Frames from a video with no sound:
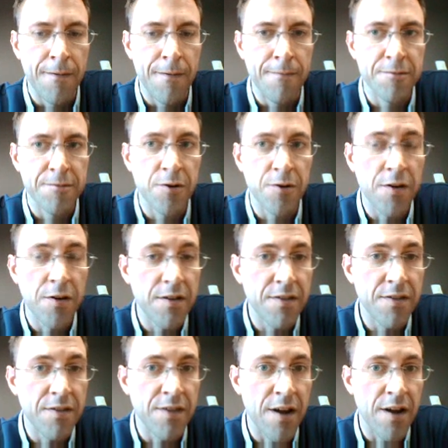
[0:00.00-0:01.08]
So
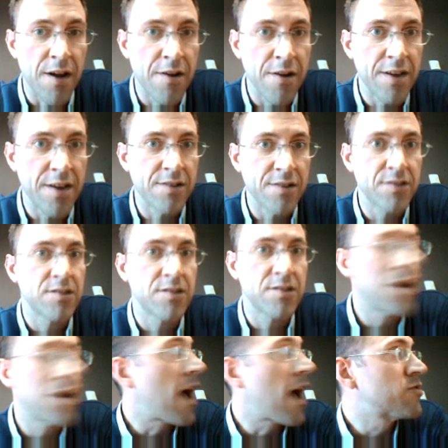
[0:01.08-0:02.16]
there is
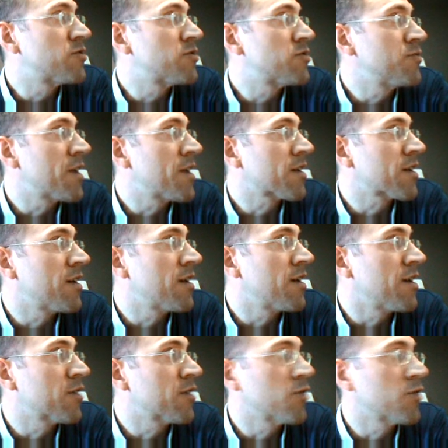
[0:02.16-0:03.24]
how to make
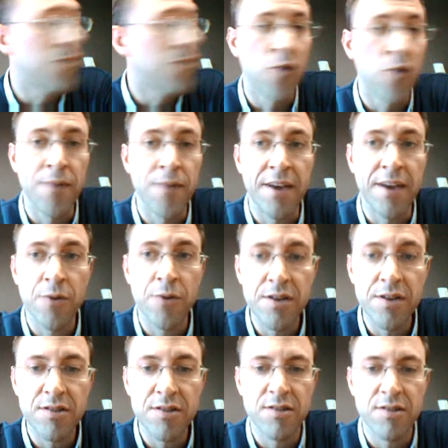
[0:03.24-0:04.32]
a Google form a
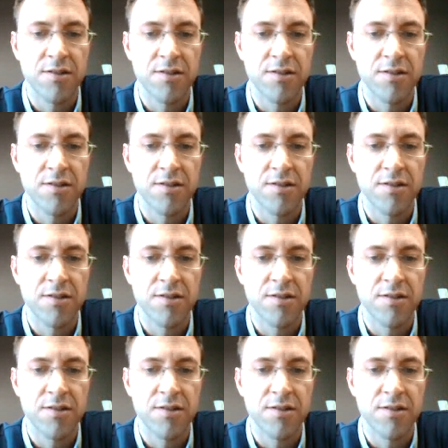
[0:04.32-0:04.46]
quiz.